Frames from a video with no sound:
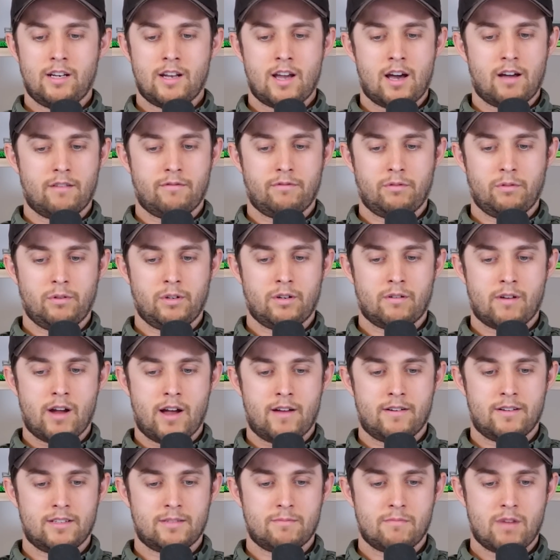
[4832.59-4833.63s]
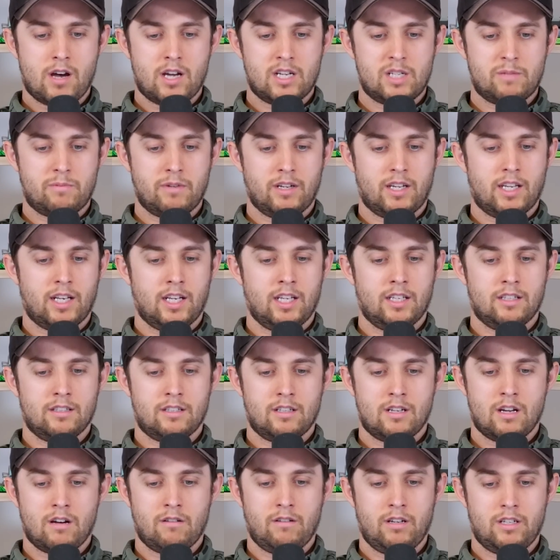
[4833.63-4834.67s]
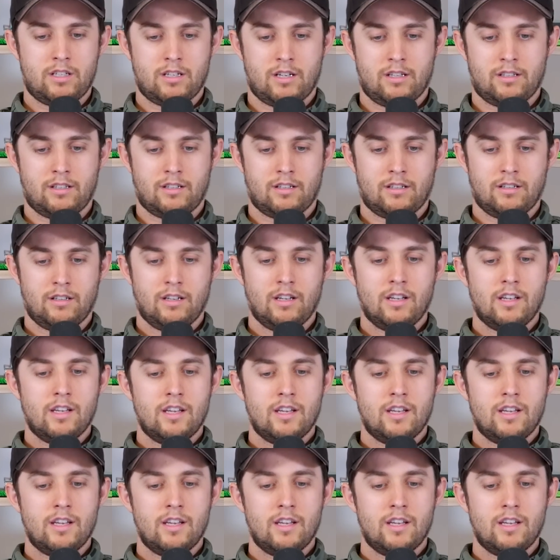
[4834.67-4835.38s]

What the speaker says: Not fooling around as much, but getting to know each other.